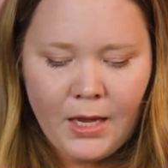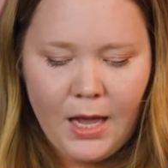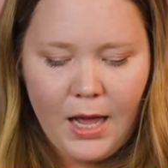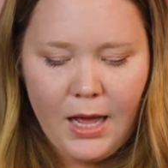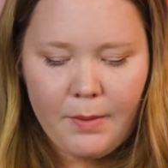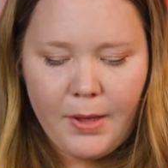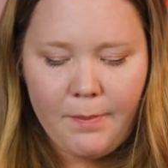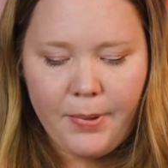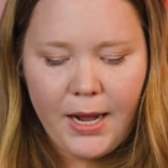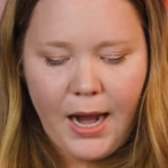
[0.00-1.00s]

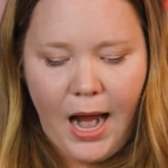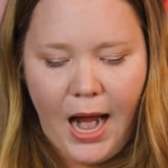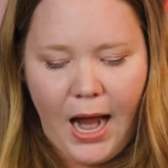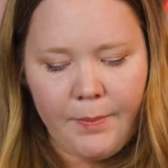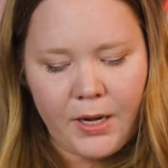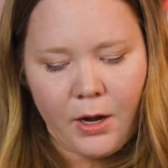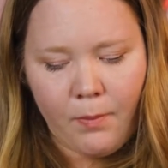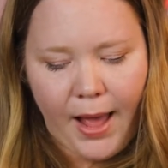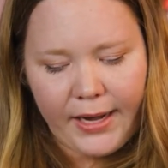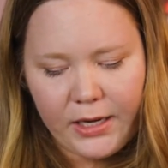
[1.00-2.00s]
But I'm going to go
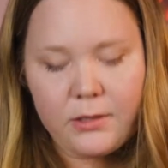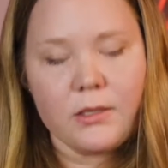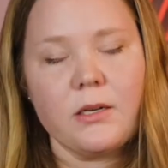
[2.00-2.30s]
back here,